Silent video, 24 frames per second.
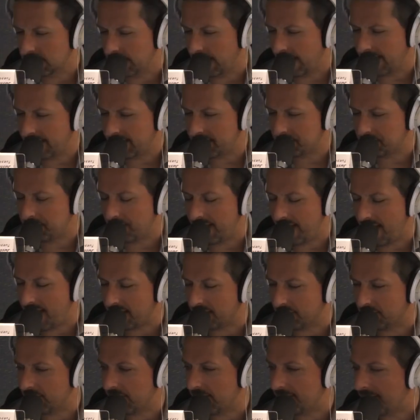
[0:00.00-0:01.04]
yikes,
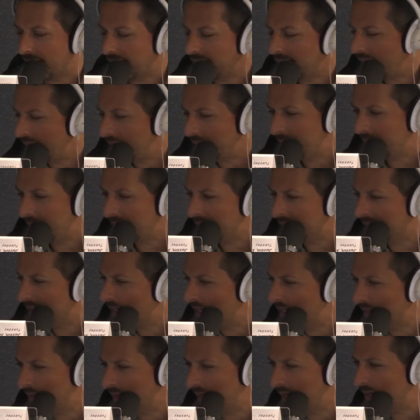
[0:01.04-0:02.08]
banana cream. I, I, don't mind the
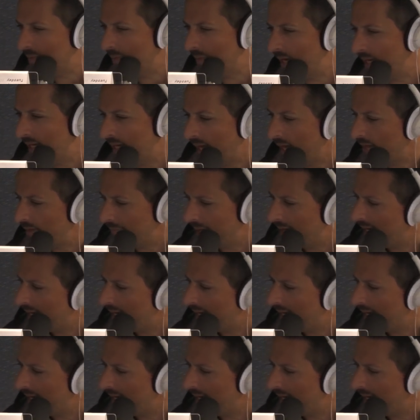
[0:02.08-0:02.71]
color. I don't mind. I don't